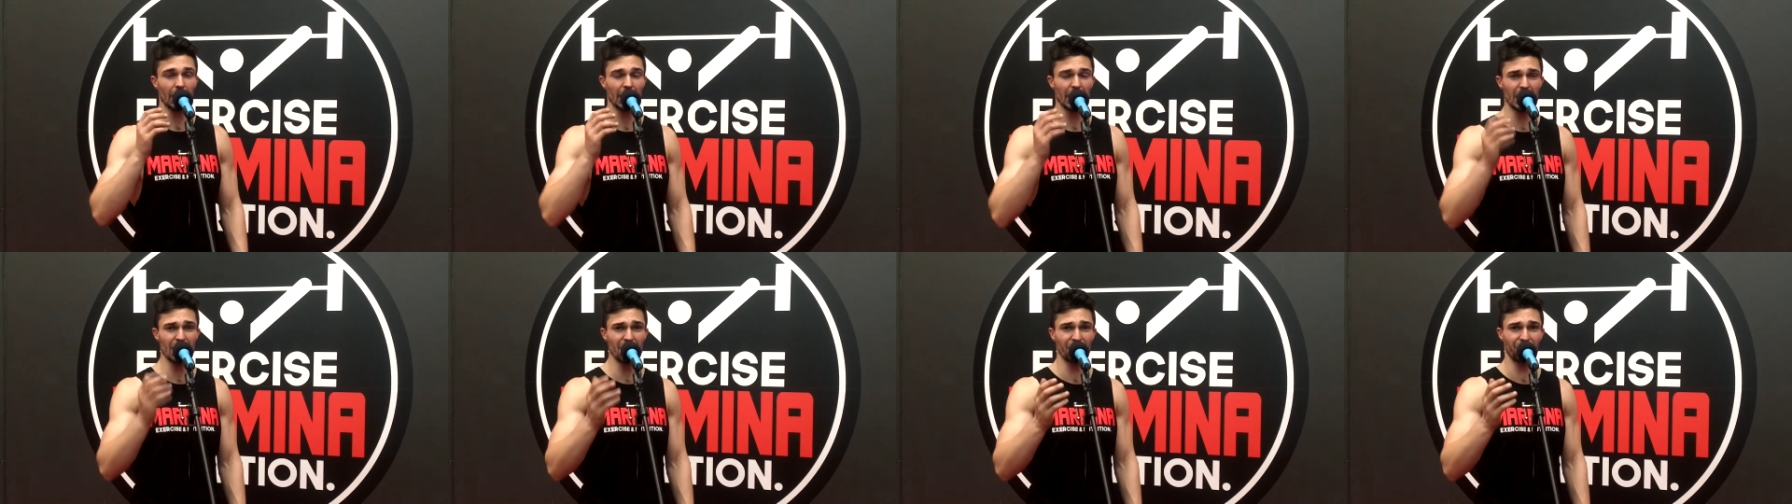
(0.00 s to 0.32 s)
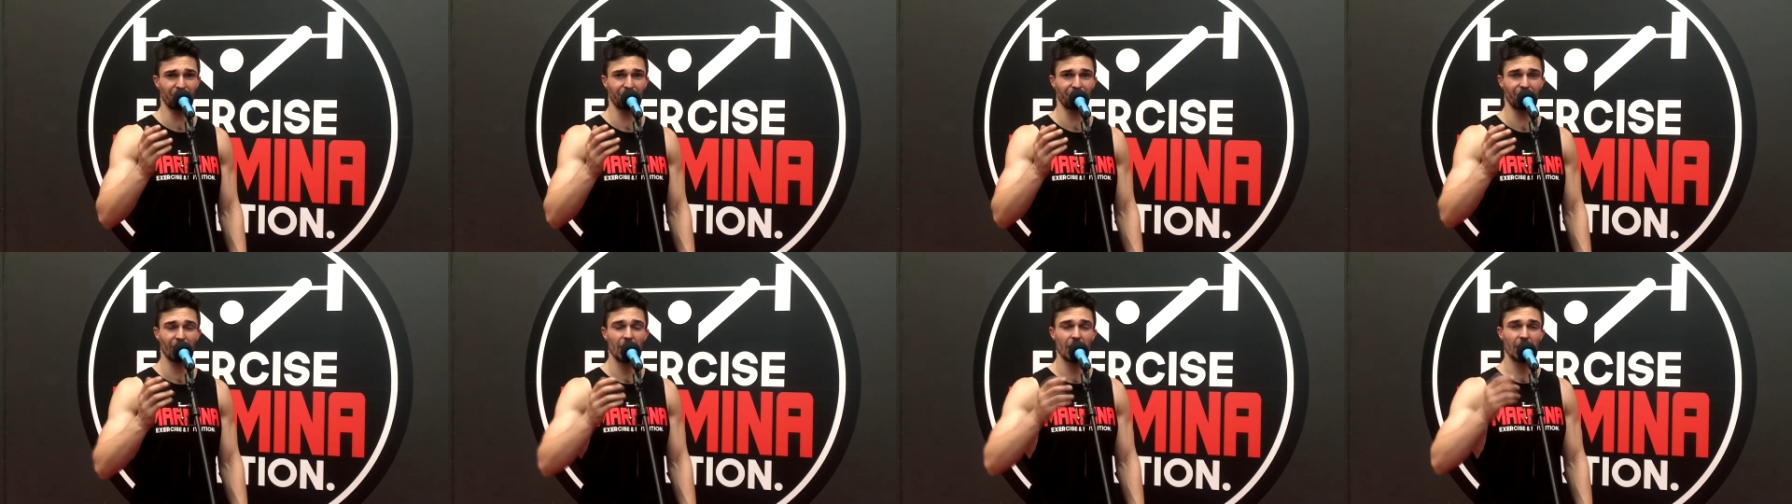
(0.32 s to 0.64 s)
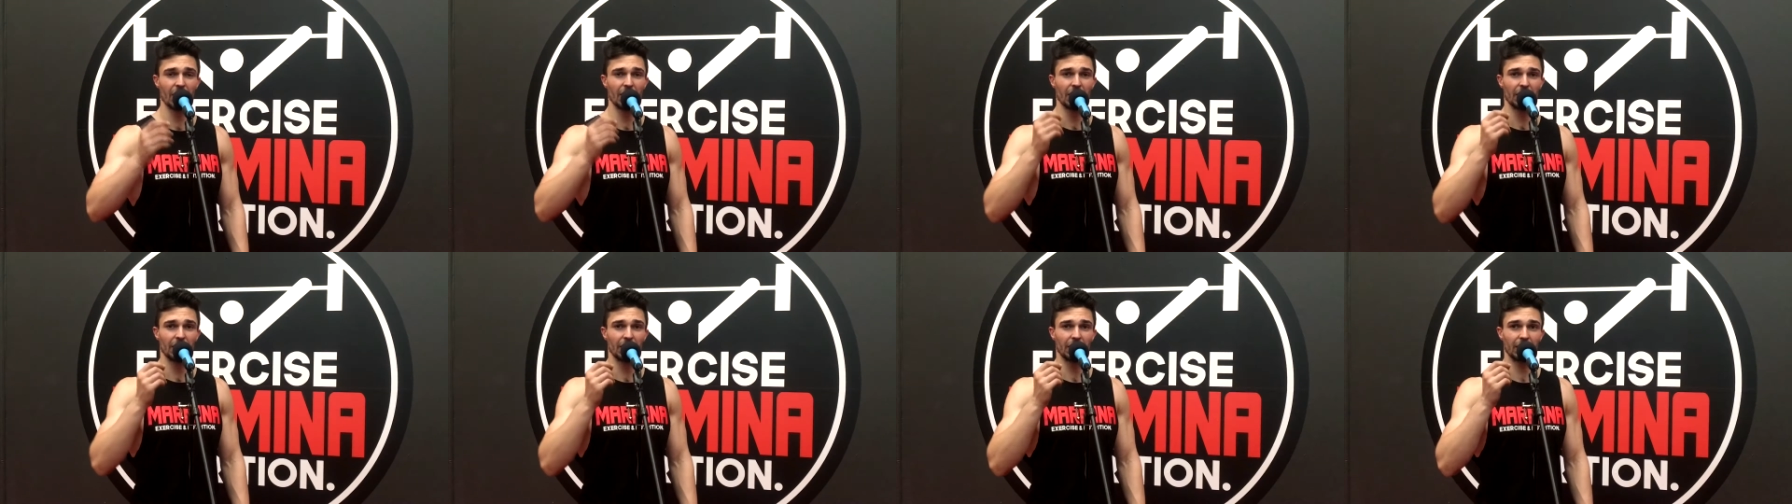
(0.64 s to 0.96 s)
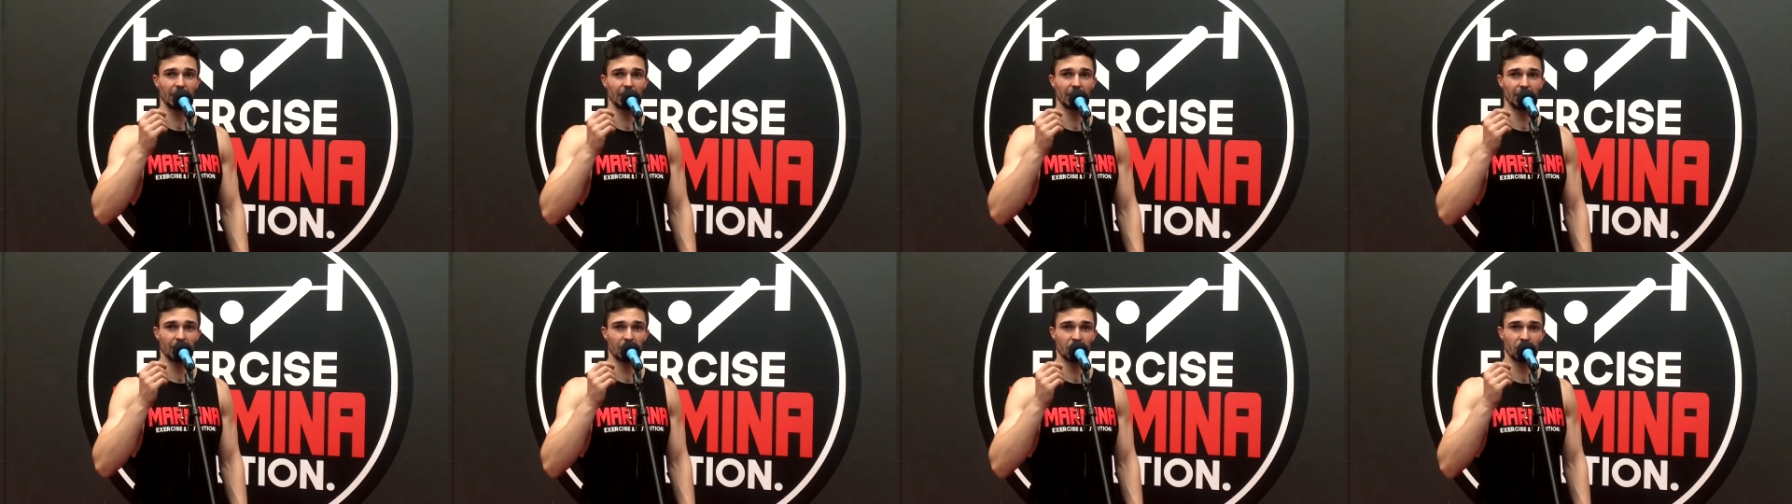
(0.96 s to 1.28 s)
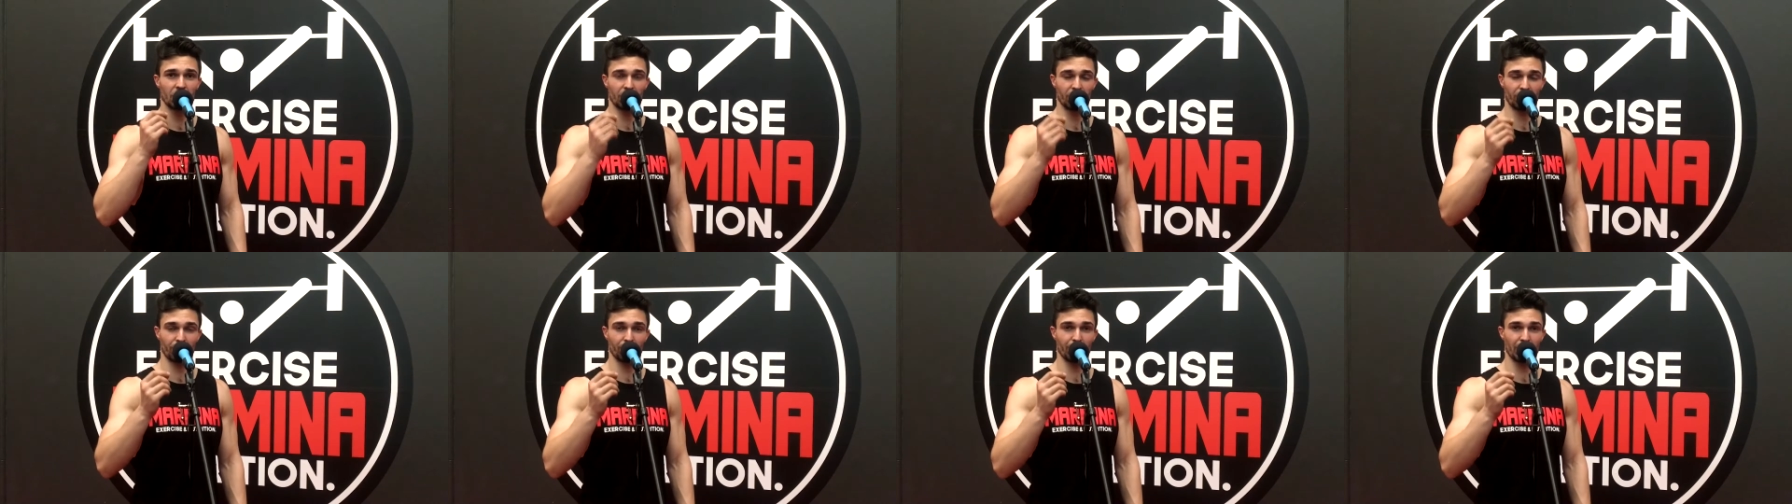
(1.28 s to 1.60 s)
If
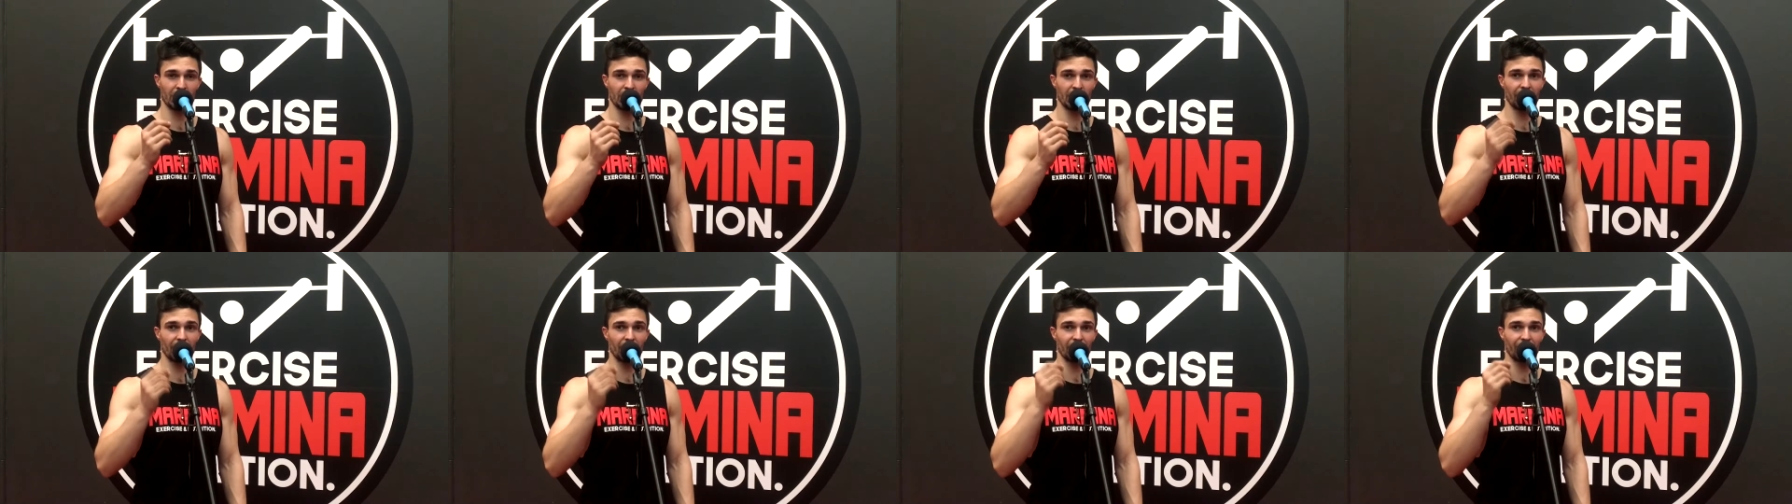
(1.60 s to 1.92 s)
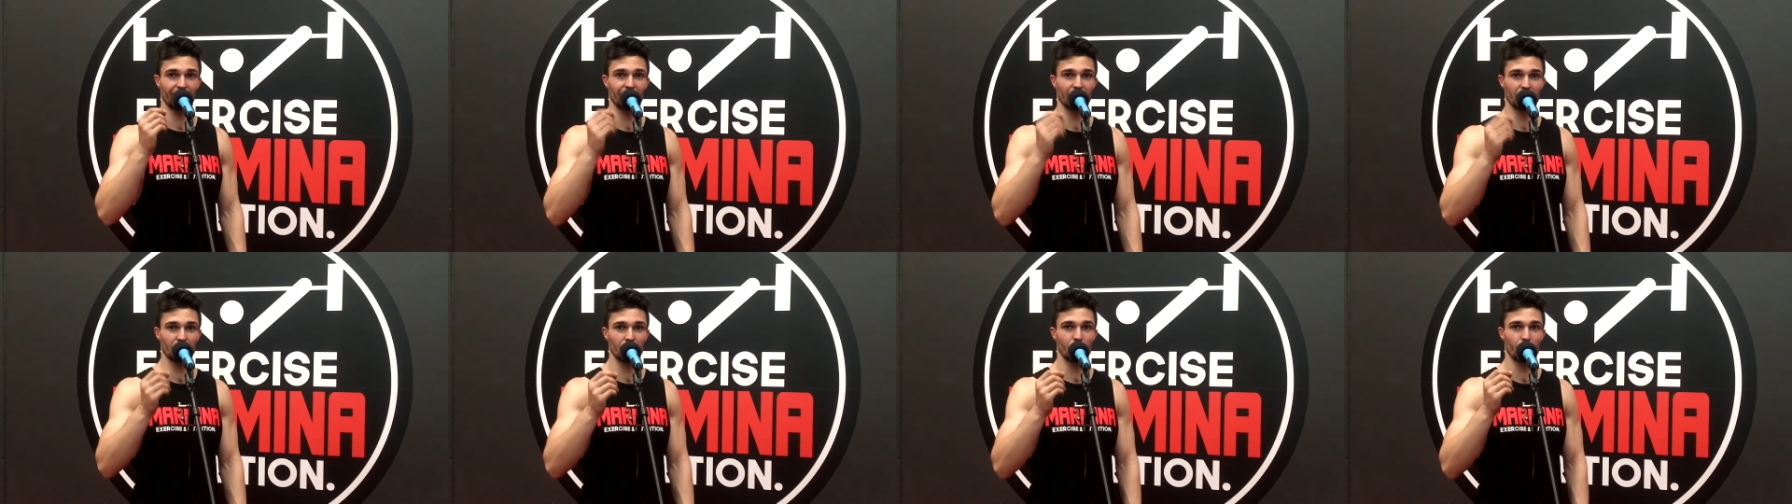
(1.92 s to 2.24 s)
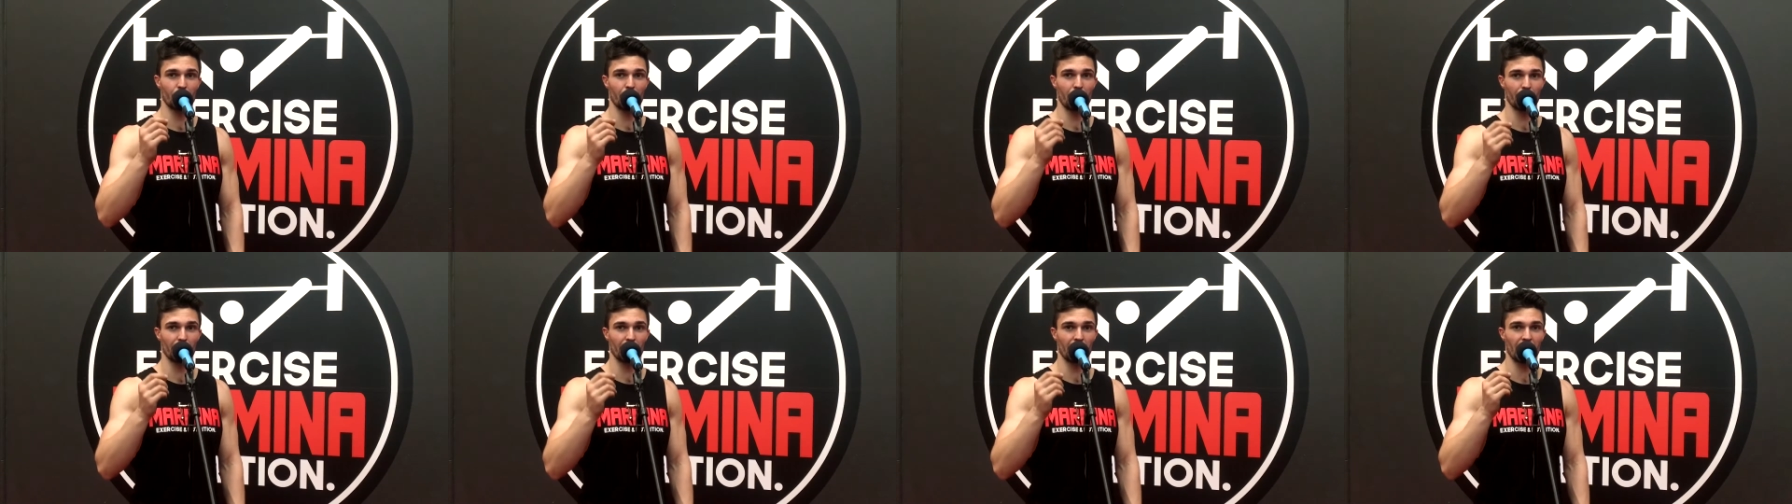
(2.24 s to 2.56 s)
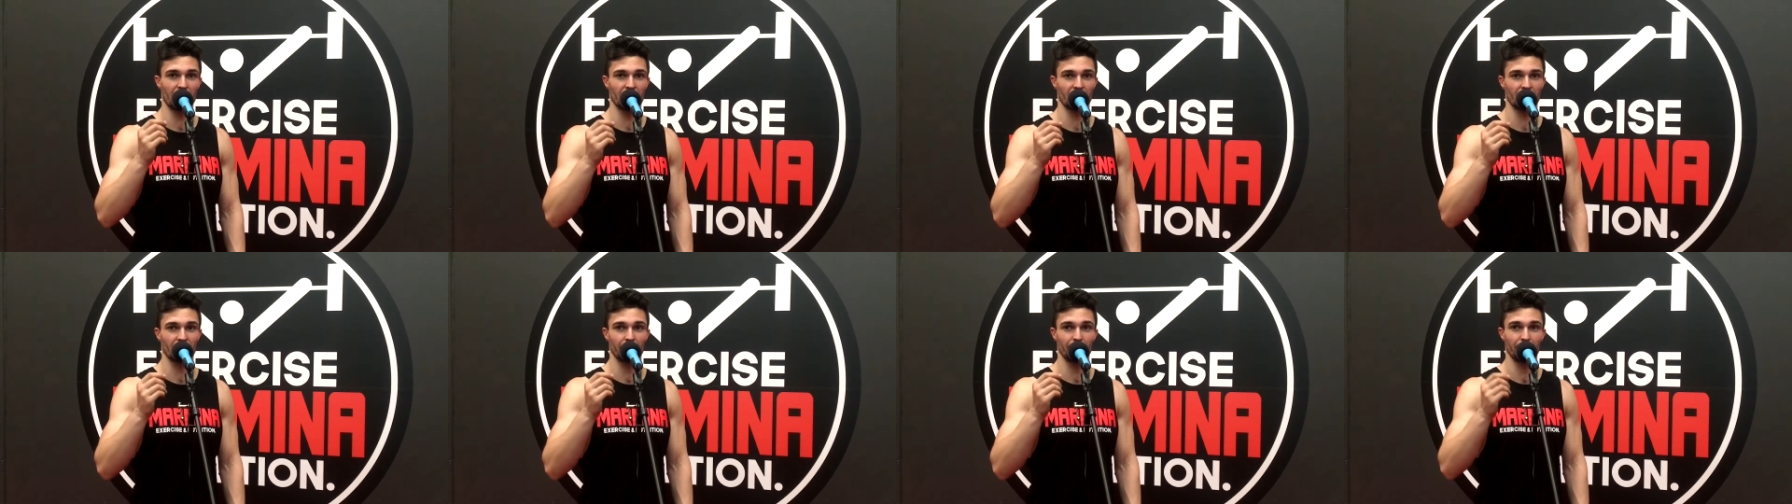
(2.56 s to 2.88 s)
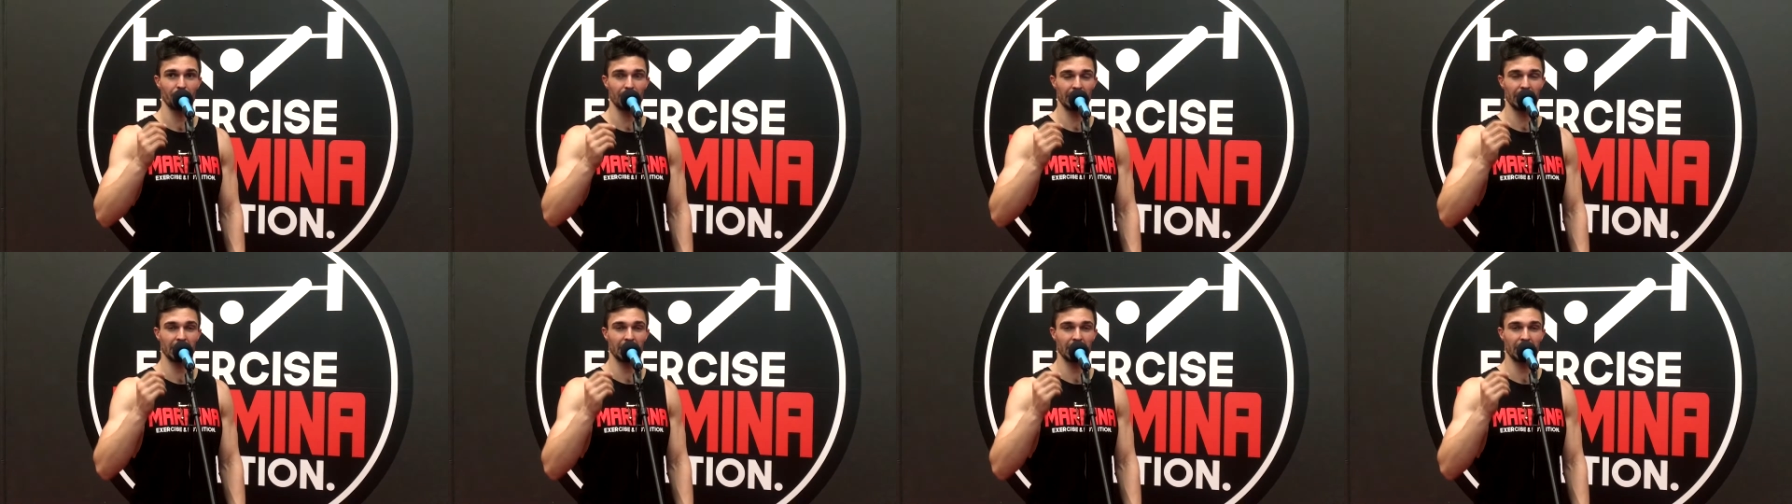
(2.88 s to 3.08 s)
specific physical preparation